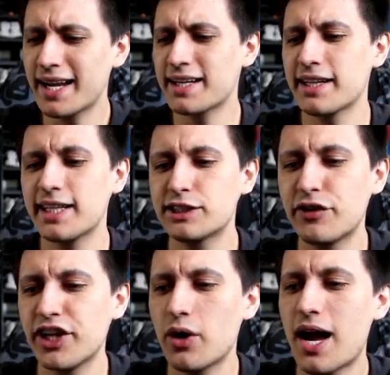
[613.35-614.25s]
And uh, this
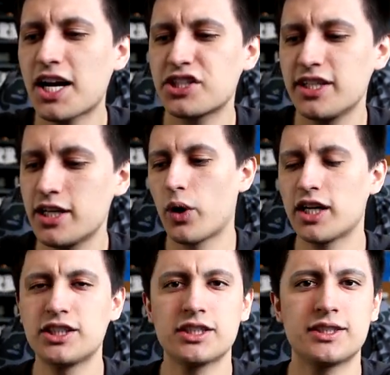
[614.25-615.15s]
video, actually, we're
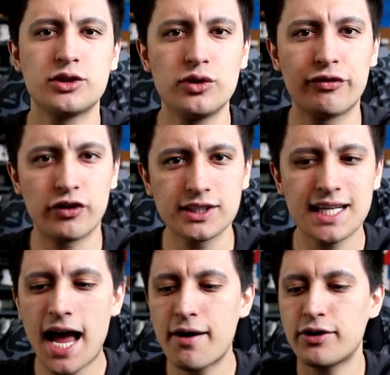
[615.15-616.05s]
going to just do the first
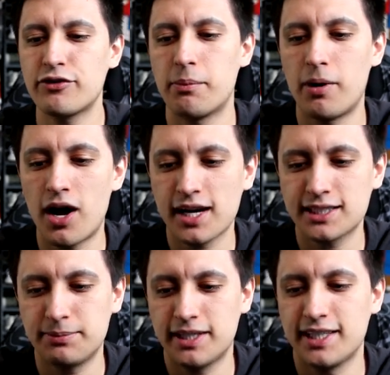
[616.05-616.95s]
half of the
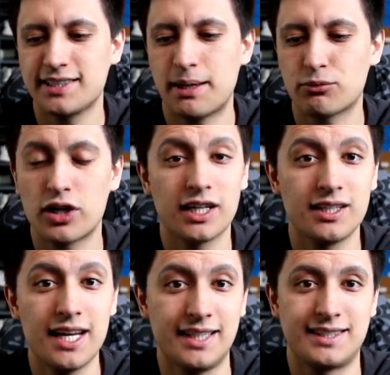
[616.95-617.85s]
box because I'm running
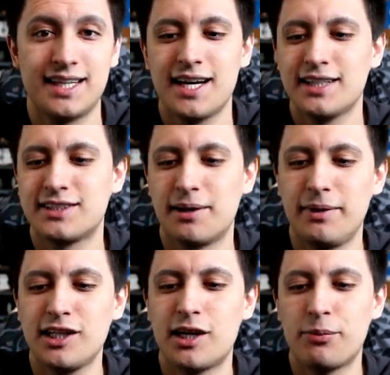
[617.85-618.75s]
late to
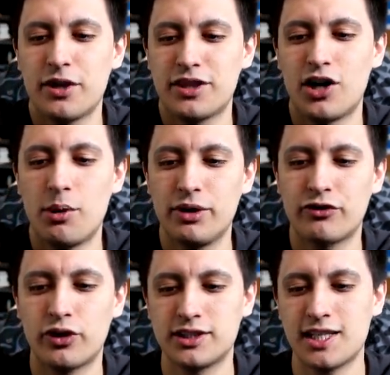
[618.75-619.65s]
meet up with the homie
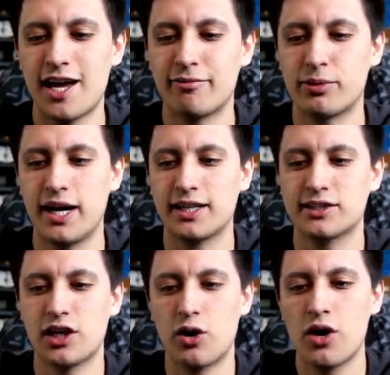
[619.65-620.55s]
for his live break.
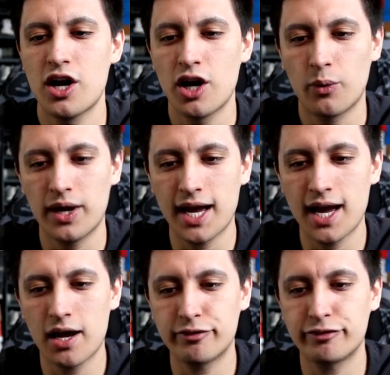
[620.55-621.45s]
So we
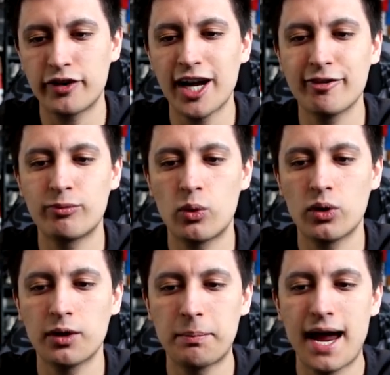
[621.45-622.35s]
have five
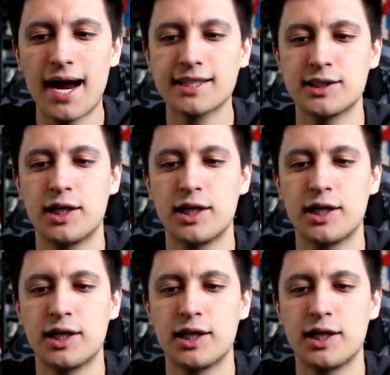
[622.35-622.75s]
more packs